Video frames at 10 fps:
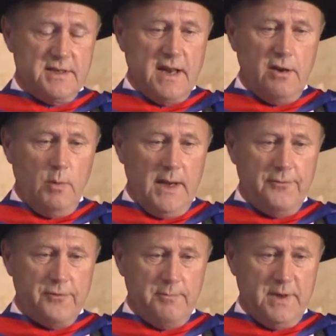Stay away
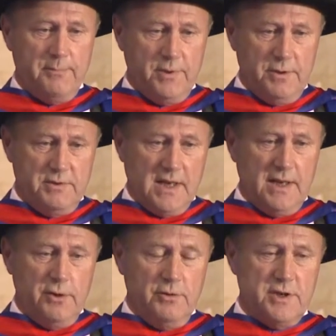from people who tell
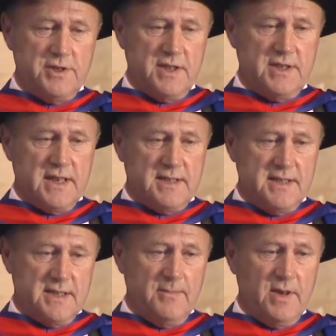you that success
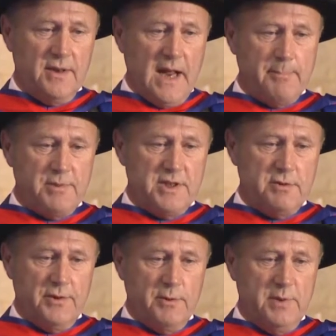is something that happens
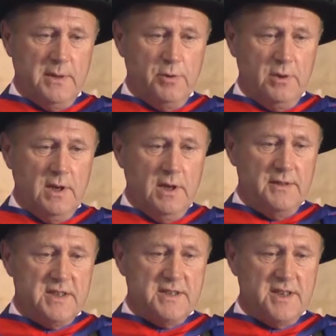to other people.
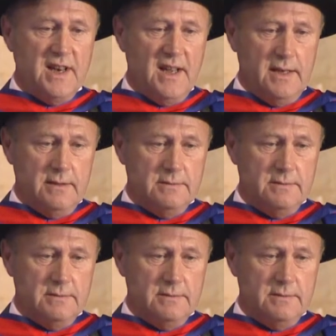This is a lie,